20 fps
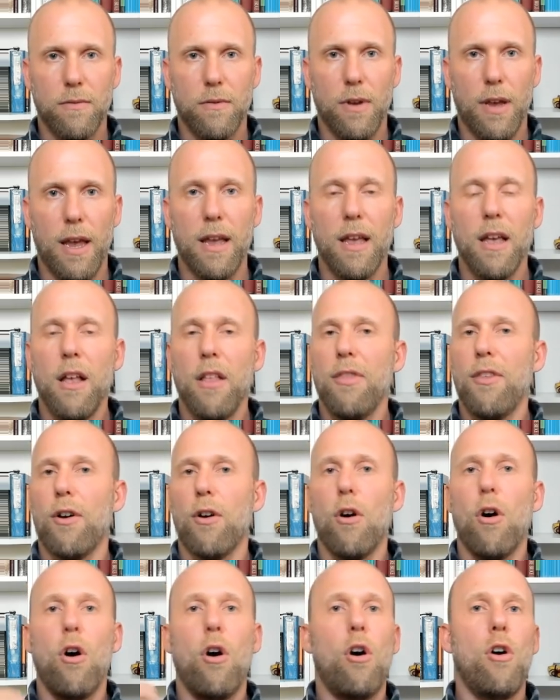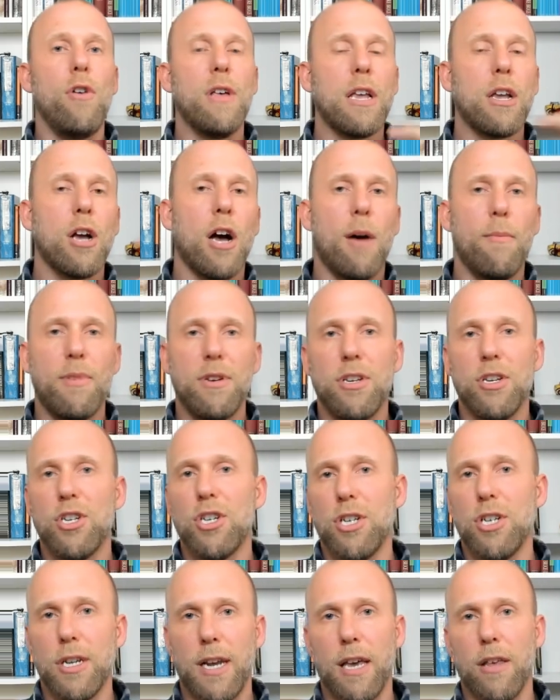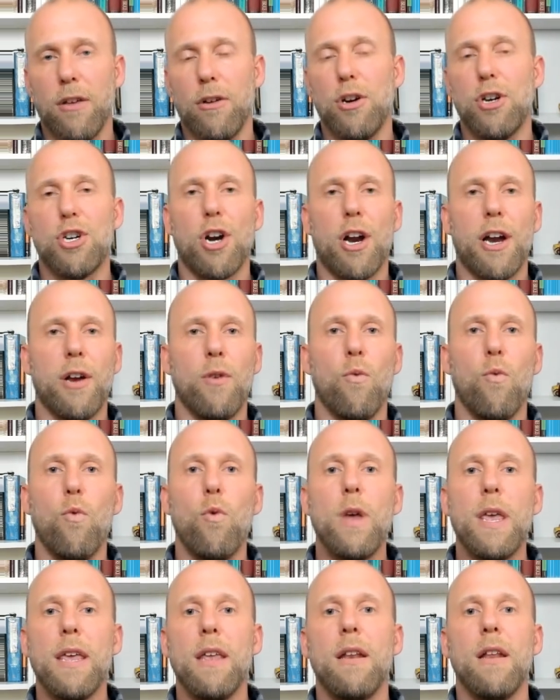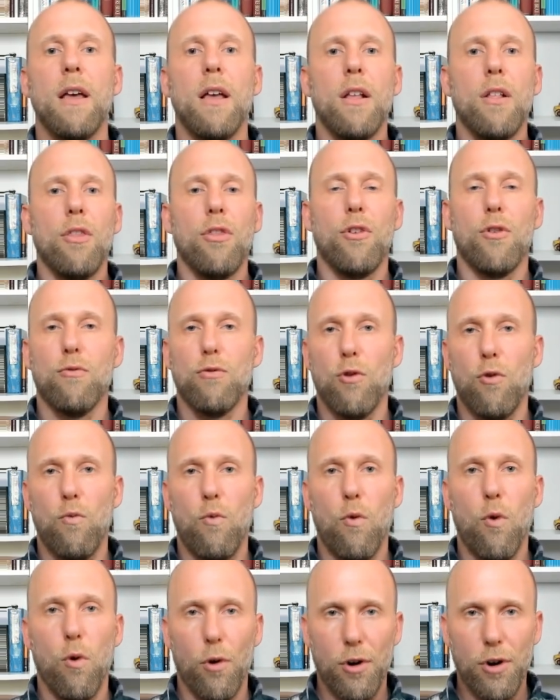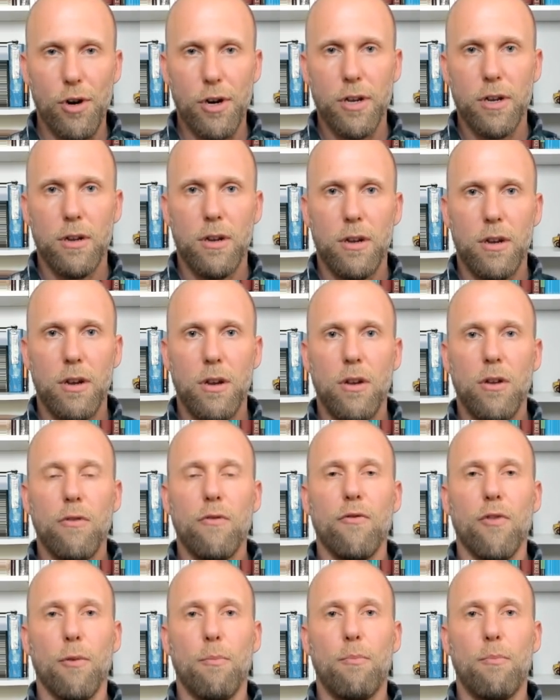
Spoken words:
Okay, they're all in competition together to try and win the reward for